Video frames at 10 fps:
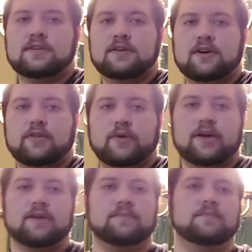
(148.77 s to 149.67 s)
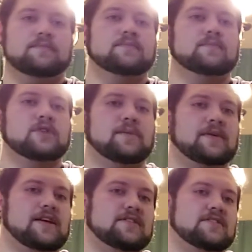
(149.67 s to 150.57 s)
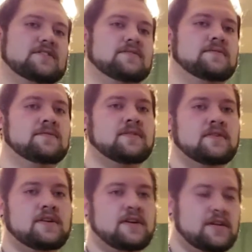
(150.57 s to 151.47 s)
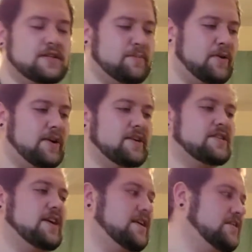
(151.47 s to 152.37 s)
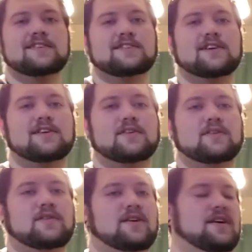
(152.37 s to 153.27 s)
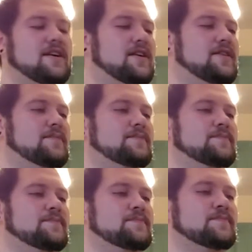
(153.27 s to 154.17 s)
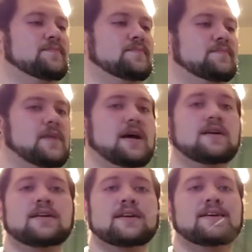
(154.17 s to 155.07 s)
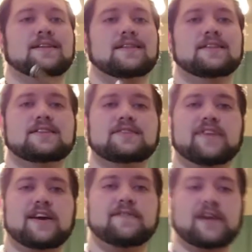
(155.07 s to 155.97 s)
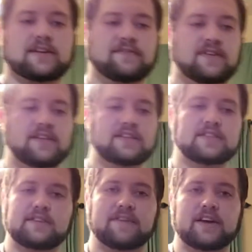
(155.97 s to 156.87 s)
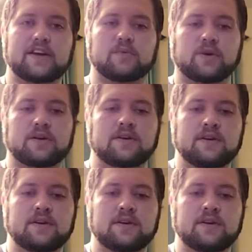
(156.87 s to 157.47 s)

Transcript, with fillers: all the way up. So I mean that's it's a pretty good size. So um, yeah, this is very effective. This is a very good one.